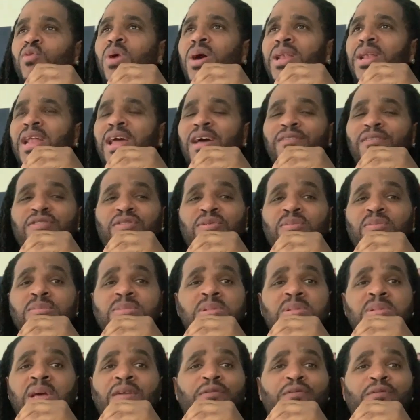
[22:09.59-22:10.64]
you have to wonder
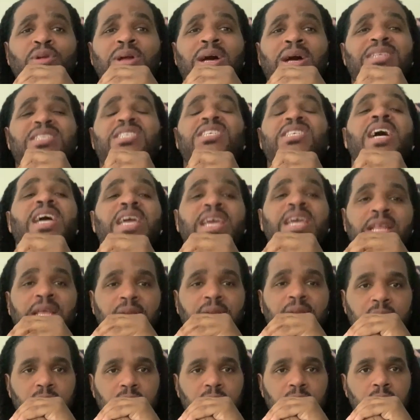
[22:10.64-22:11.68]
if you not
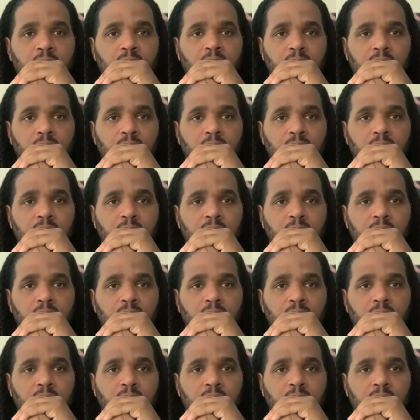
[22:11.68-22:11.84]
shiny.